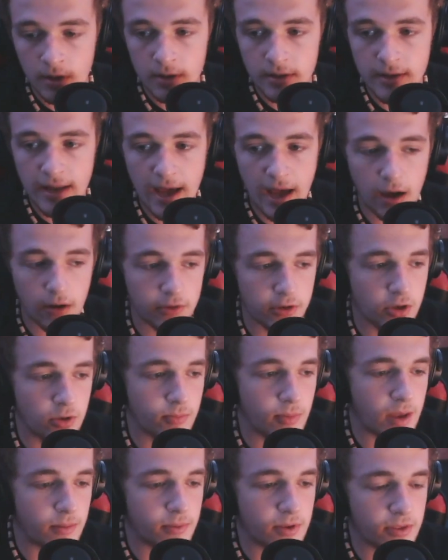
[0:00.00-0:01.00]
Now, you
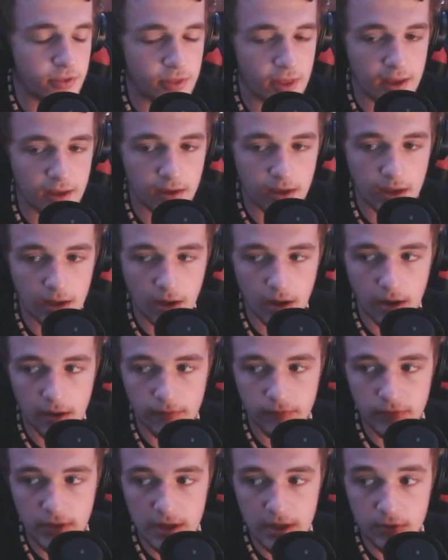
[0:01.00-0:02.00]
may be thinking
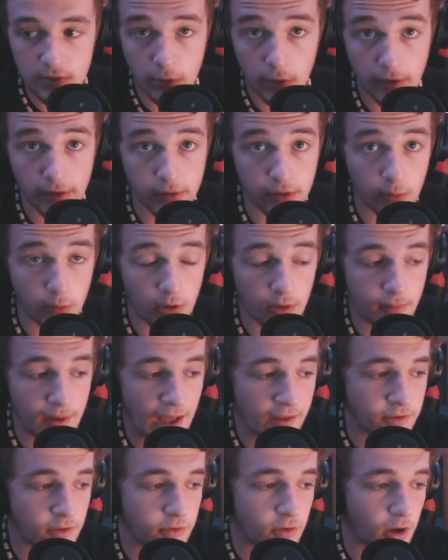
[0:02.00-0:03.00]
of the toys that we're
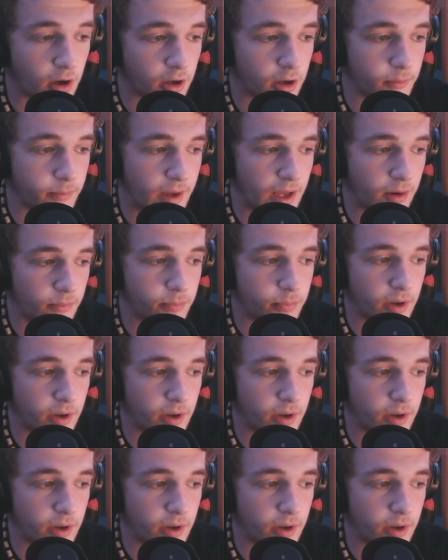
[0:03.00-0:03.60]
about to talk about,